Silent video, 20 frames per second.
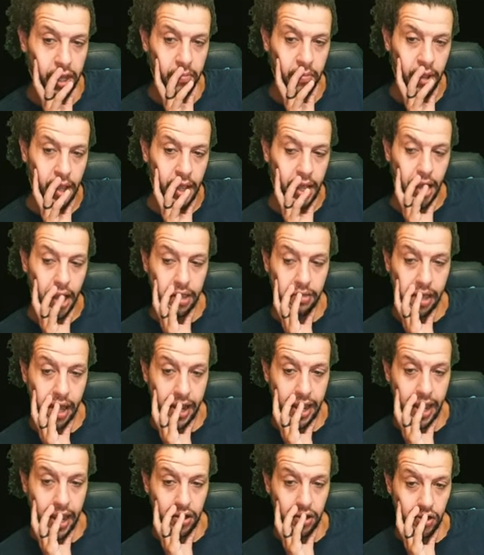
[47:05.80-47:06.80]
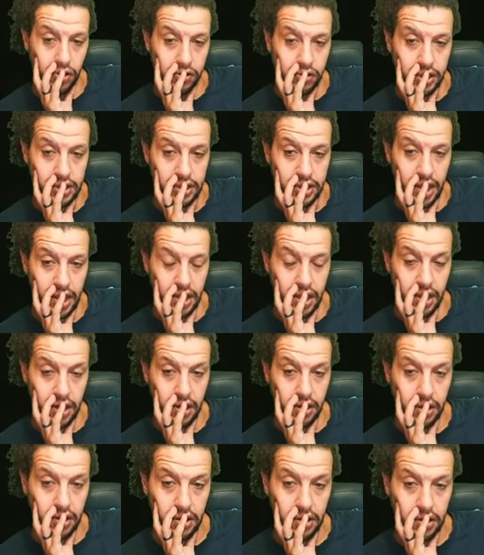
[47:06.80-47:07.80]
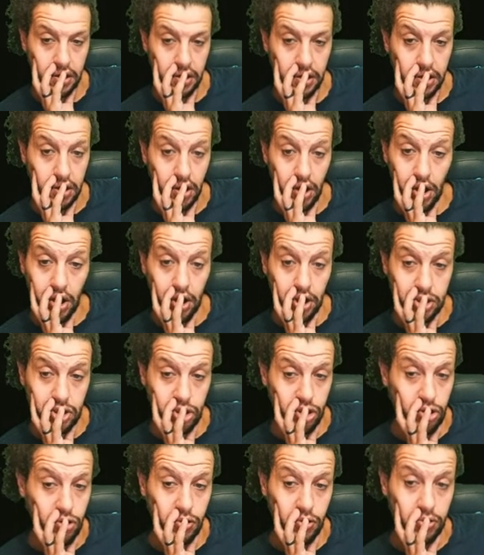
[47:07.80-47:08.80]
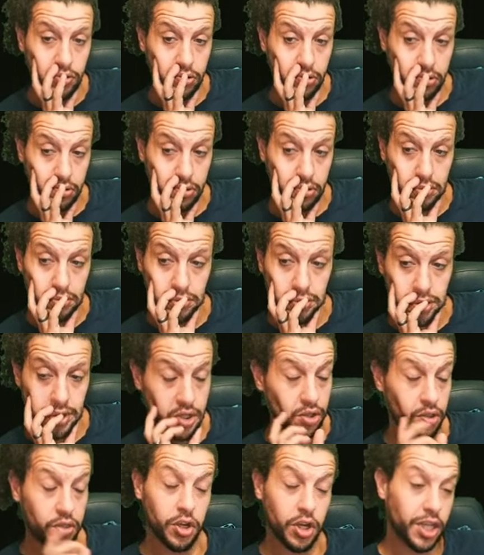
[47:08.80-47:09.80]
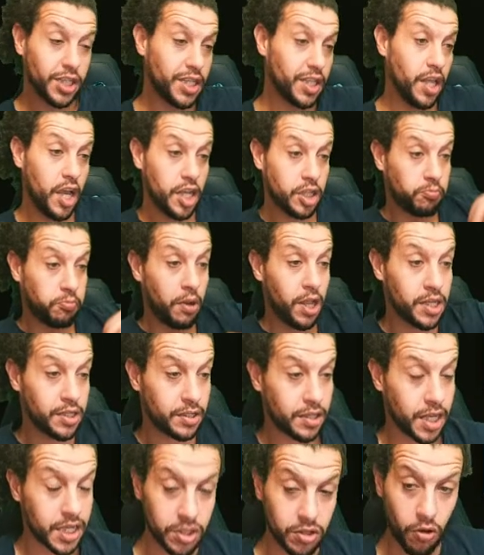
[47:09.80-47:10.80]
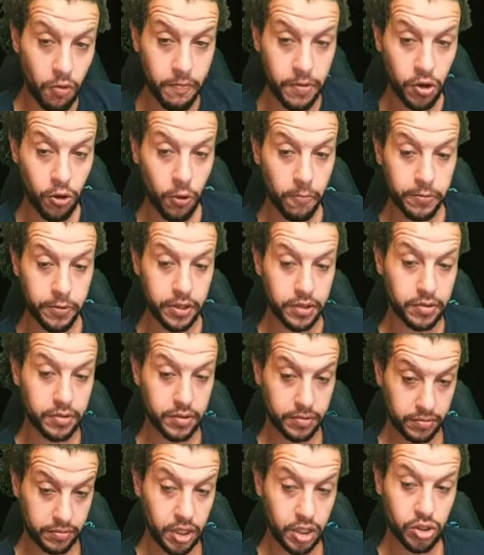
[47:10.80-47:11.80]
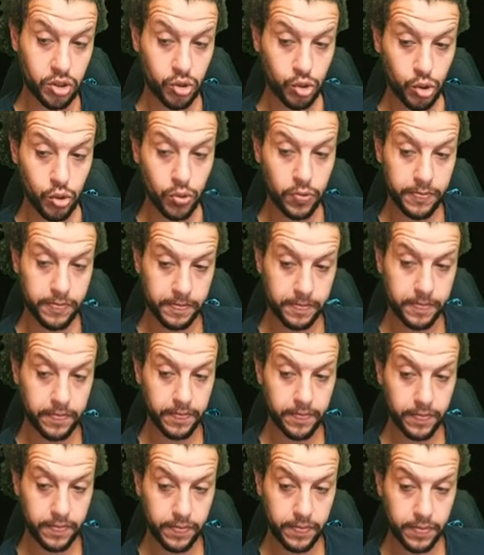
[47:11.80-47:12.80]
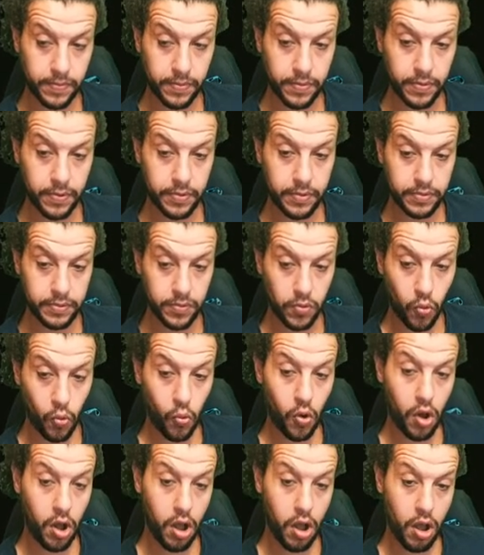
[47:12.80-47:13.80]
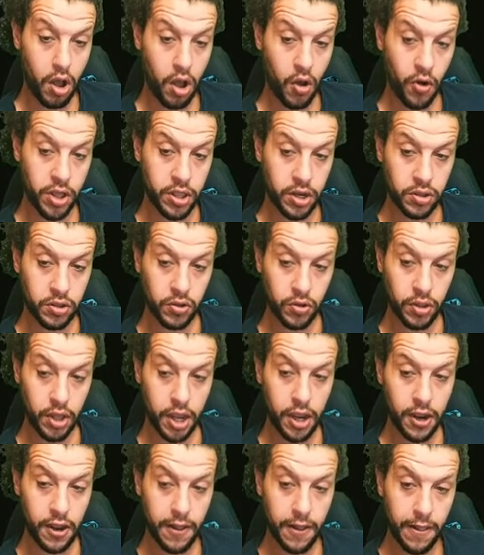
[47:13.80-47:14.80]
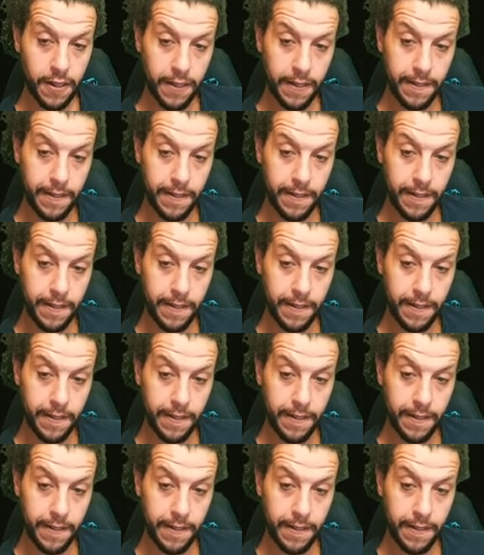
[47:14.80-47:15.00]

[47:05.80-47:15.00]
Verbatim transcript: the game, and they can't go on to stay here. Oh, true. 30 days plus has not been open. It's true. Wow, I didn't know that.